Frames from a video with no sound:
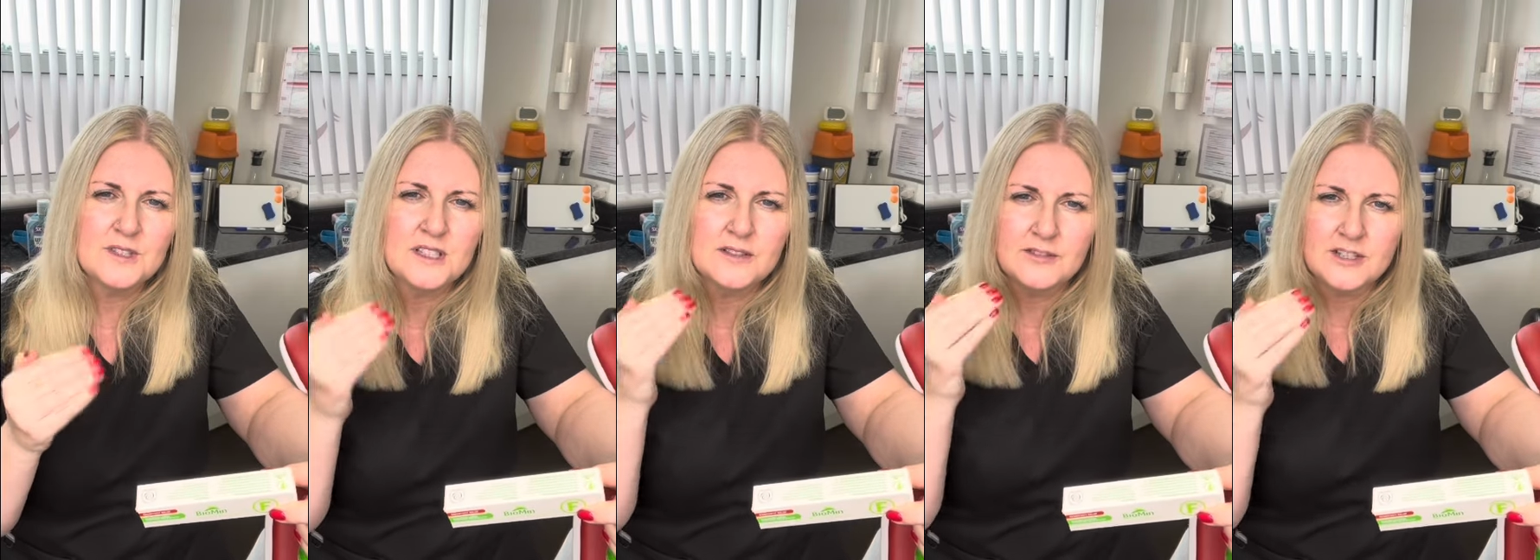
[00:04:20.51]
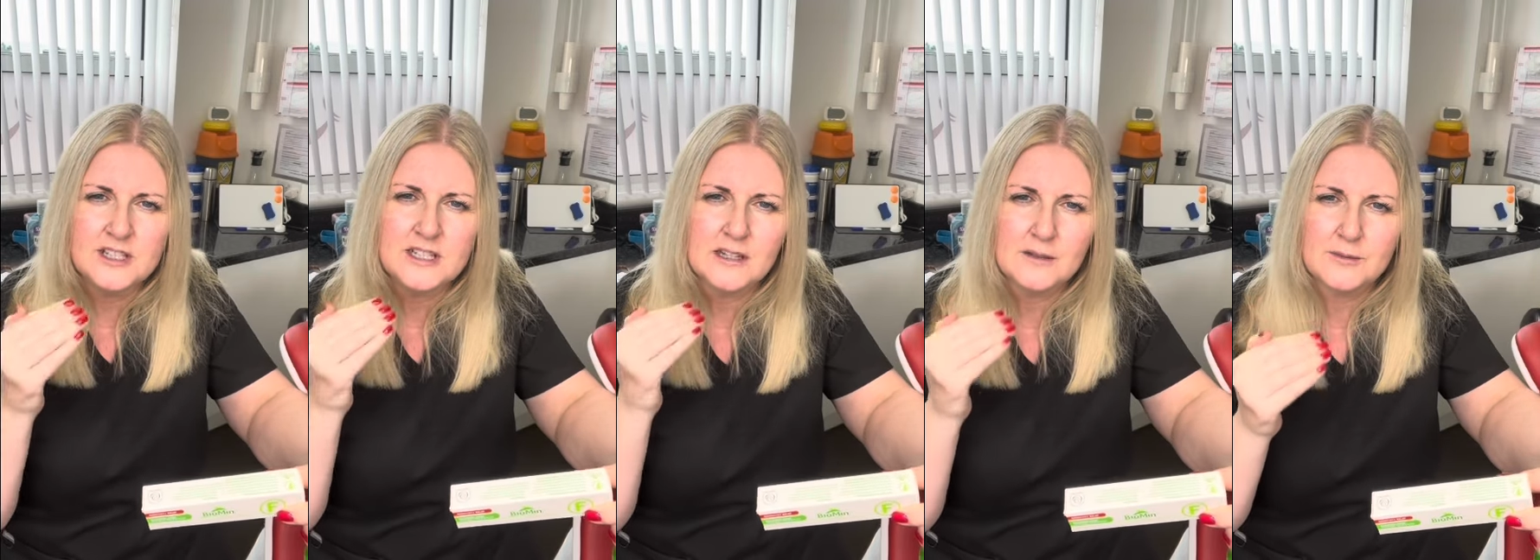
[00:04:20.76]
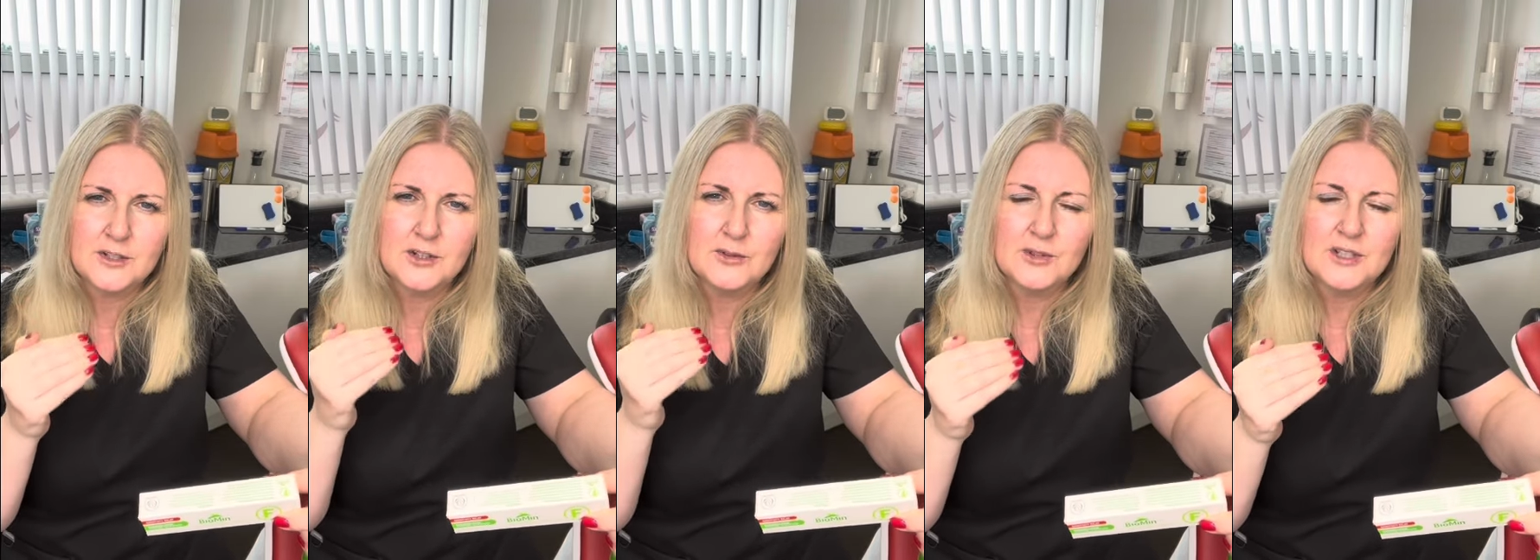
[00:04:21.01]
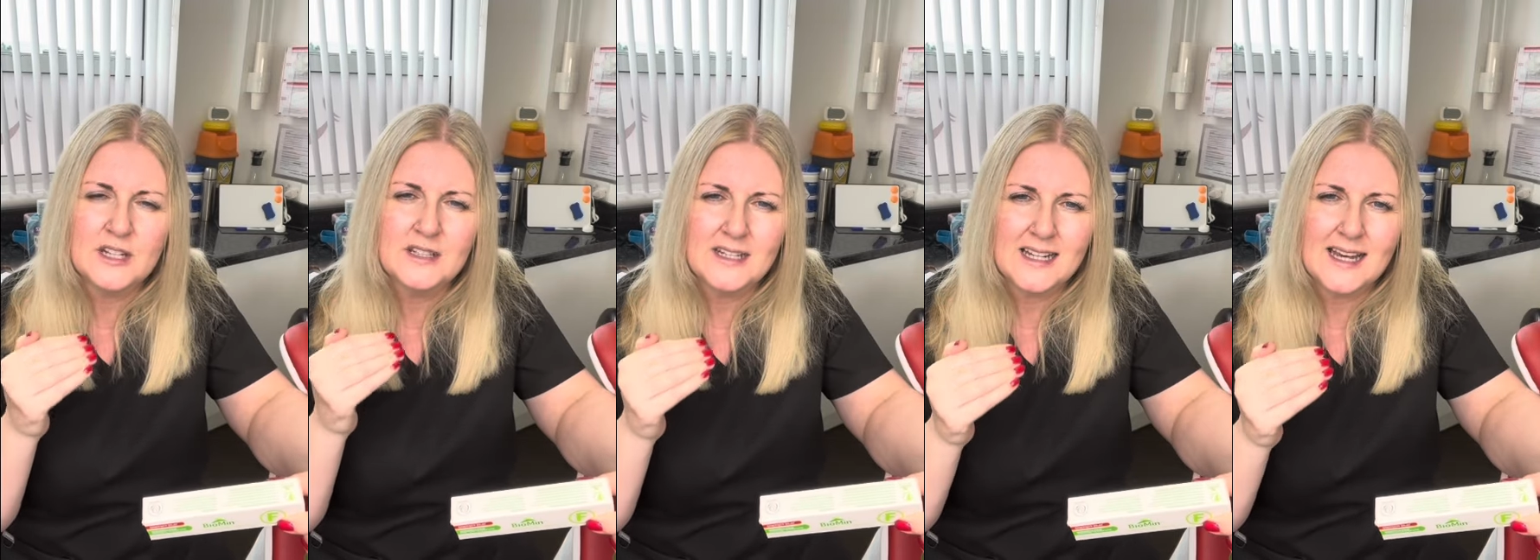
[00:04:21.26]
every time you're going
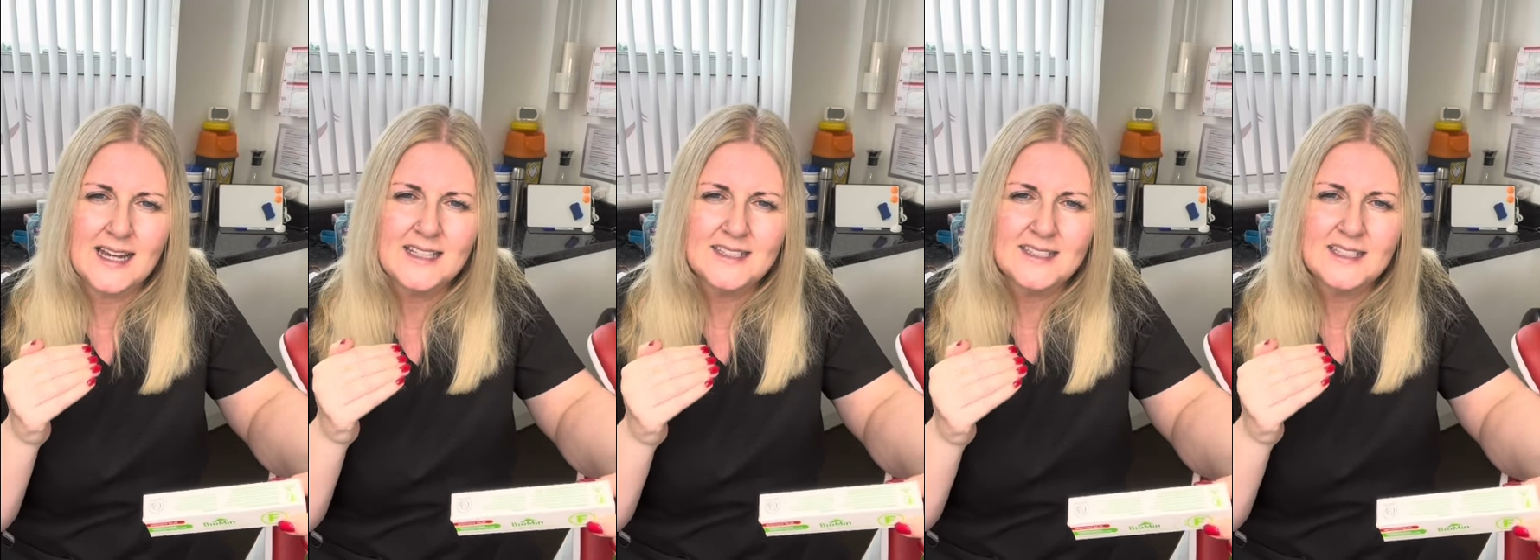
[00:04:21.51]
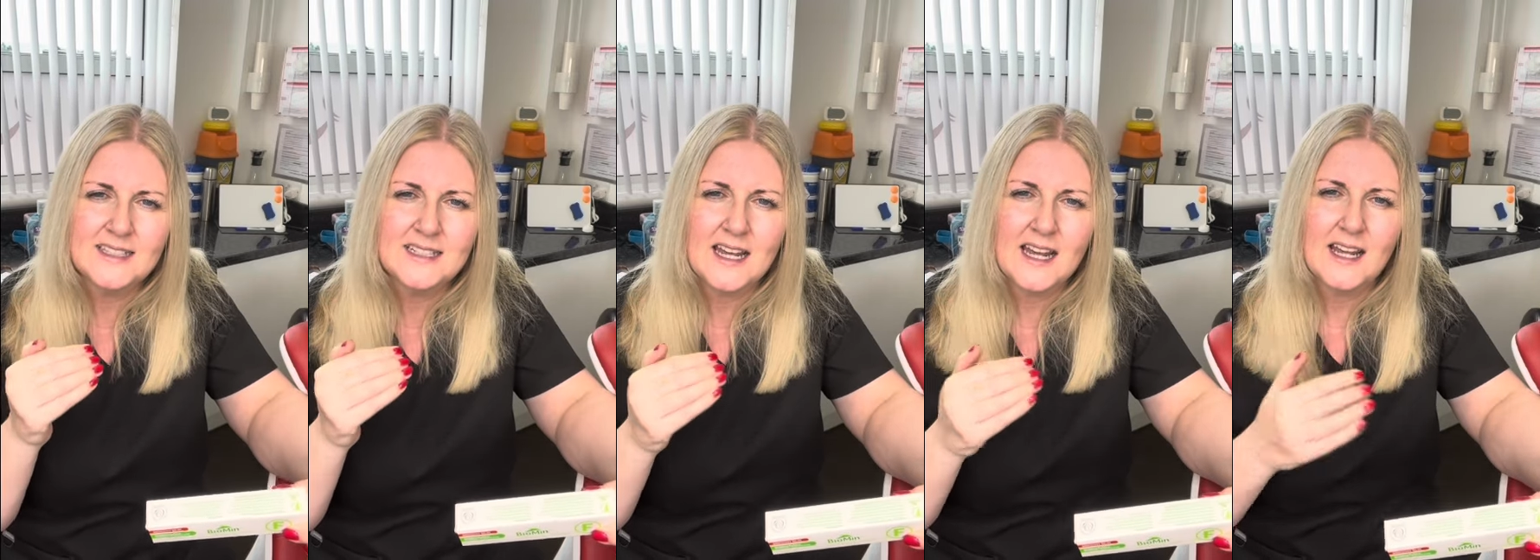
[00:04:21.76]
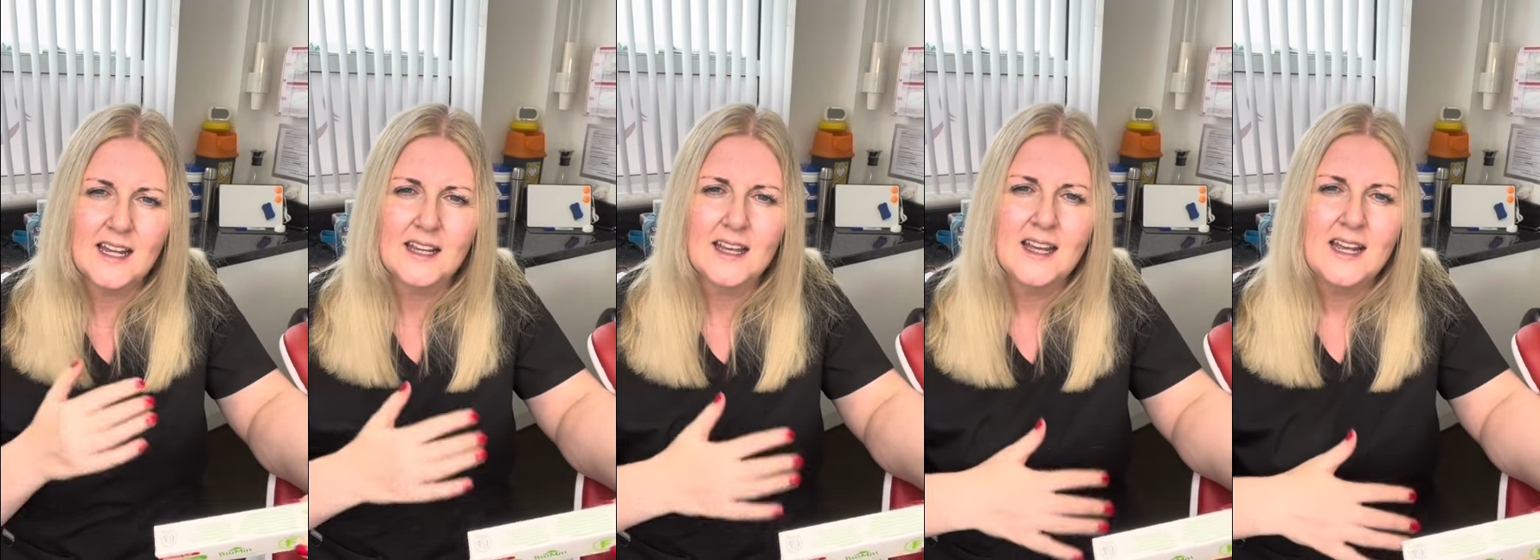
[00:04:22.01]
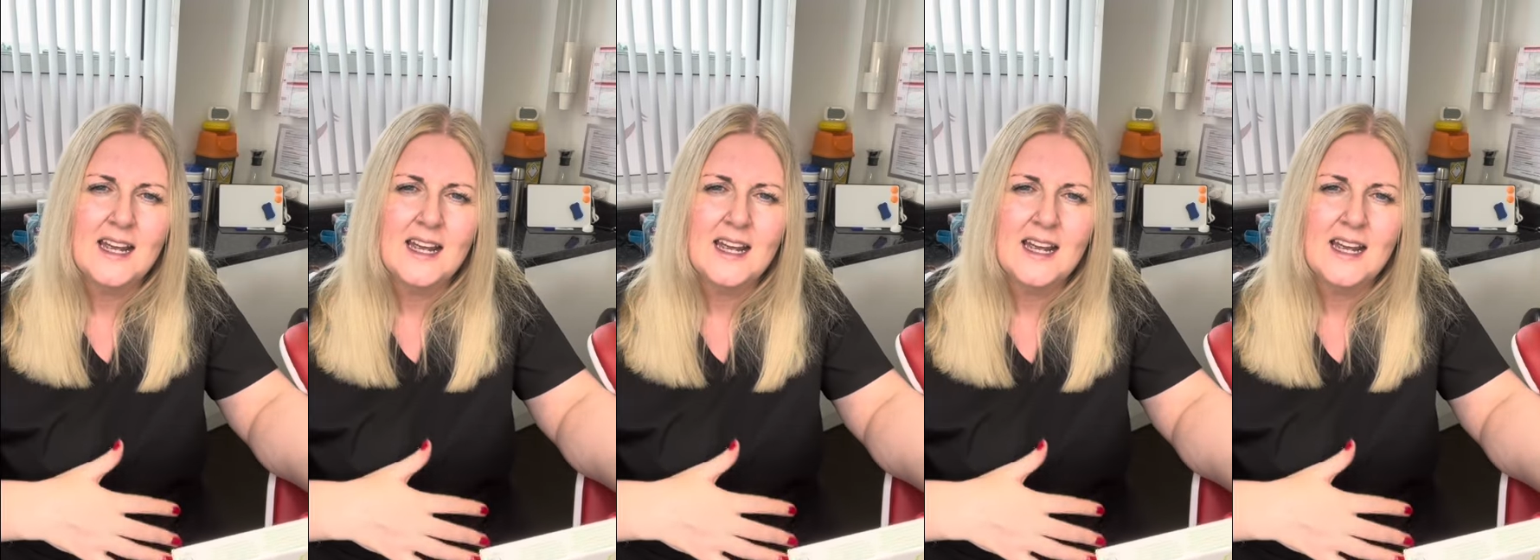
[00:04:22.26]
into acid attack,